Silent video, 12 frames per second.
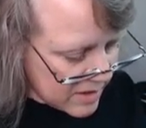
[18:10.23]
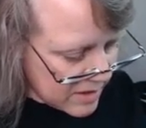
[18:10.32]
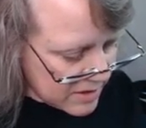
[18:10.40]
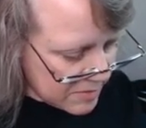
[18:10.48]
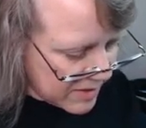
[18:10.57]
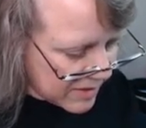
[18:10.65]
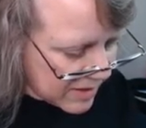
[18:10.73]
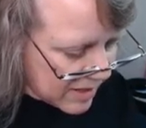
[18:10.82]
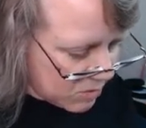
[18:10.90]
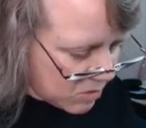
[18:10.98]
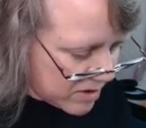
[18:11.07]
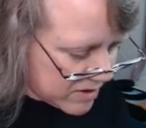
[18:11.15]
Depending
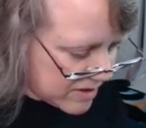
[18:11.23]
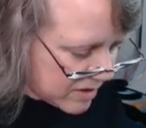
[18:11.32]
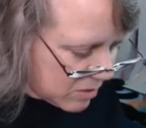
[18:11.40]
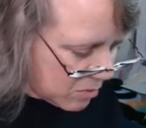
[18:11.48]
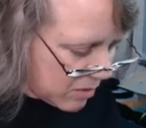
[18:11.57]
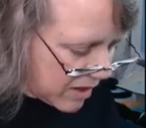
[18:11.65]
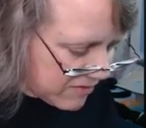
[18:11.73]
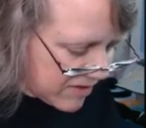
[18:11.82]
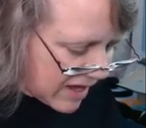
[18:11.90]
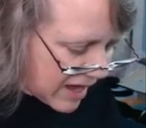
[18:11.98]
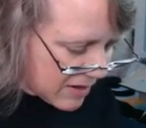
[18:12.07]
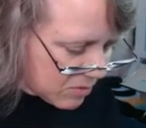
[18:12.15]
on what, you know, what I've
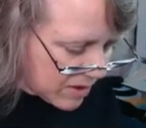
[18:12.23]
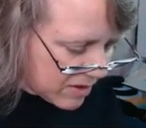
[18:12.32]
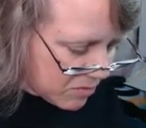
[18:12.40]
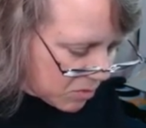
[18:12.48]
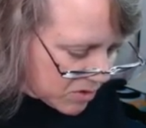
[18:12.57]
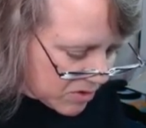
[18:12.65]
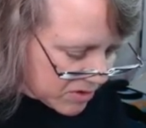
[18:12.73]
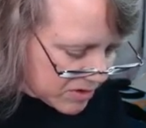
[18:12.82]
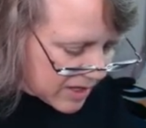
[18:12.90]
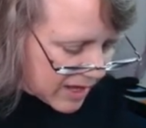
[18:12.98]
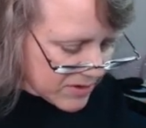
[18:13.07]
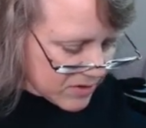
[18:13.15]
got, what I've
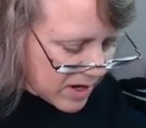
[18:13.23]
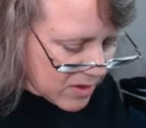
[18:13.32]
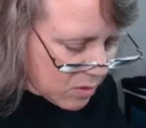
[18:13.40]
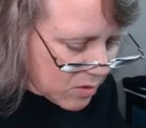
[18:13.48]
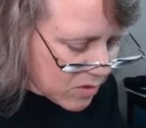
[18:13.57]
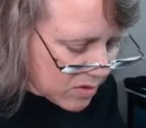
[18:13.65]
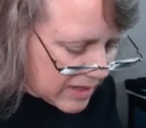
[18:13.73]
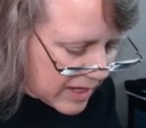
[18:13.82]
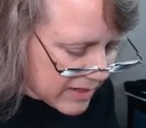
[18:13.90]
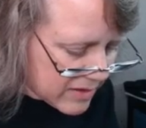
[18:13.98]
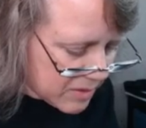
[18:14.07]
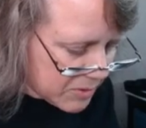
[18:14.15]
ordered. I try to order a
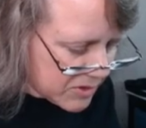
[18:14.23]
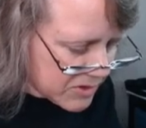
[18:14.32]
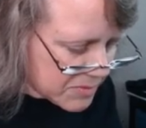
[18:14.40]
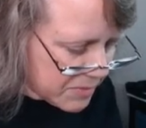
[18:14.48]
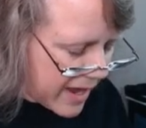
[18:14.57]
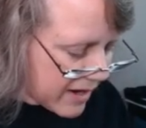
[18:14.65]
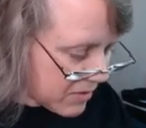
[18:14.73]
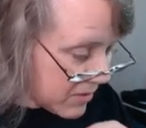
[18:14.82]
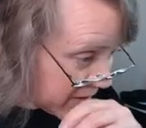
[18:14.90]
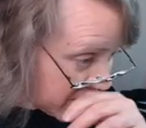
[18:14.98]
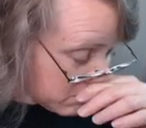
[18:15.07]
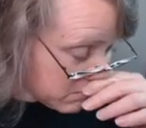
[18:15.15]
lot of the Bones Black when
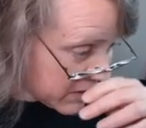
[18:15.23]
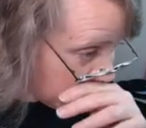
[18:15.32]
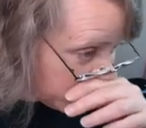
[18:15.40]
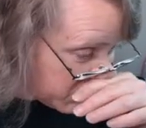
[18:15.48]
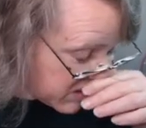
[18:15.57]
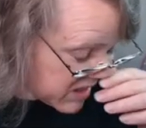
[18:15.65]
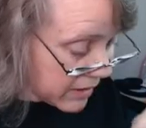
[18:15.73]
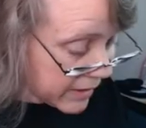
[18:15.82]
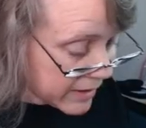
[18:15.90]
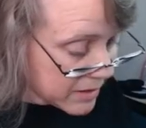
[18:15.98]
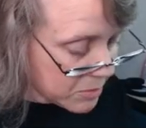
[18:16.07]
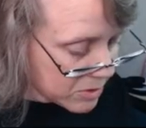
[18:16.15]
it comes out because I
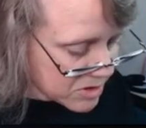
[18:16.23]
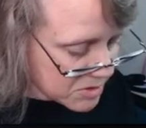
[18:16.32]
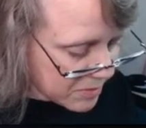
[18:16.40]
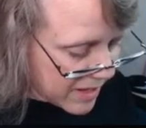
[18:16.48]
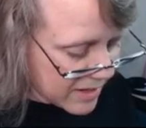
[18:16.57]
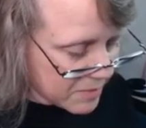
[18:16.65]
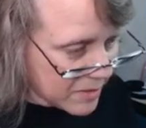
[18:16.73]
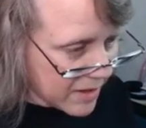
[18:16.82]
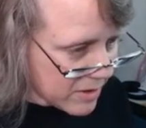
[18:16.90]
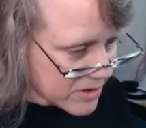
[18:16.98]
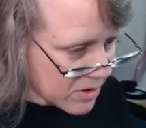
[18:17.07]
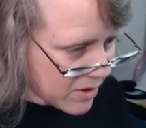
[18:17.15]
like the Bones Black. But
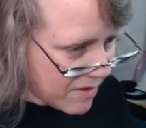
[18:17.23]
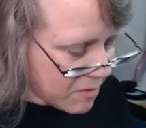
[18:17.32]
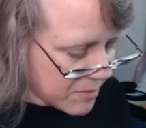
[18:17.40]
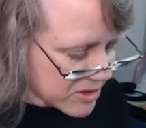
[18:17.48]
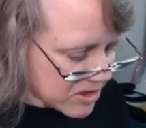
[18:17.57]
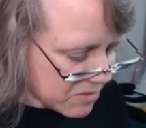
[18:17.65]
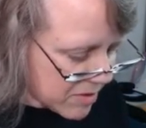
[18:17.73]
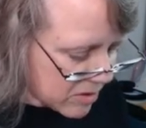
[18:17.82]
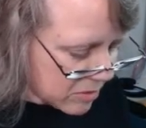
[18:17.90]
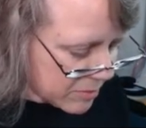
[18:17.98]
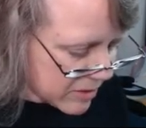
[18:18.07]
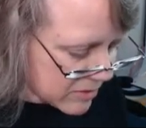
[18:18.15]
I also have a bunch of
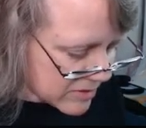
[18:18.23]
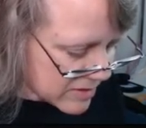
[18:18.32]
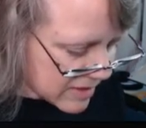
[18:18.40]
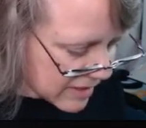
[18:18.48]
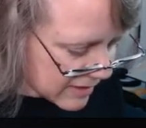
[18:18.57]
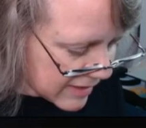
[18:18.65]
metal models that I